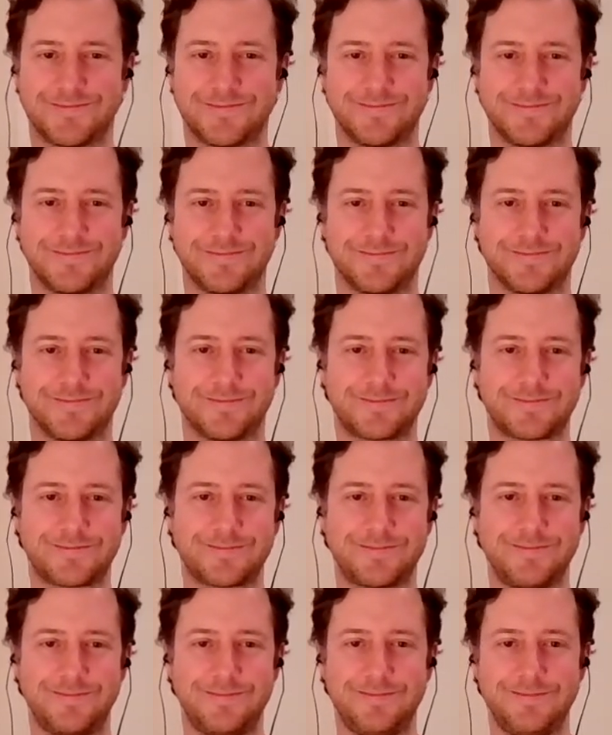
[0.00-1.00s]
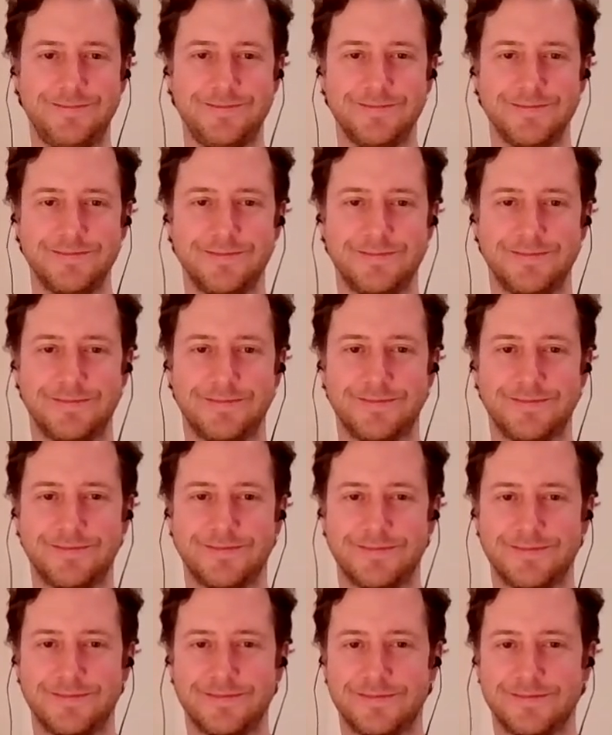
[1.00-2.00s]

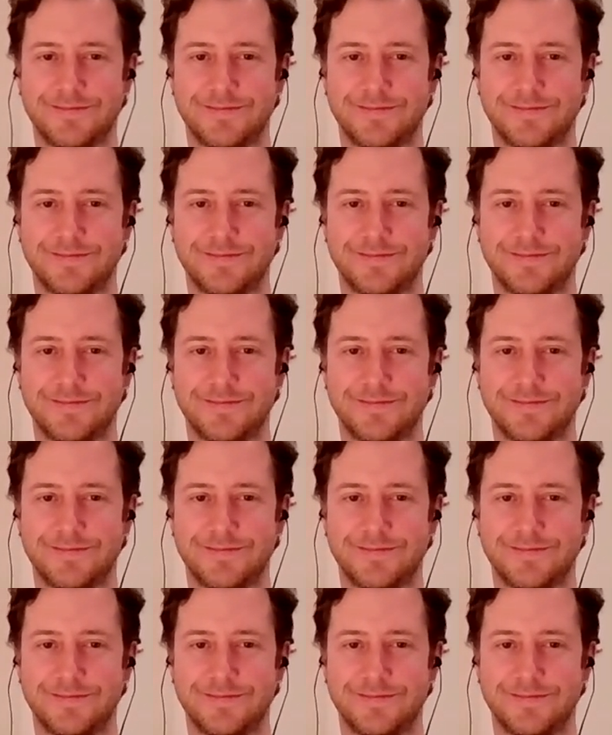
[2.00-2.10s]
[no speech]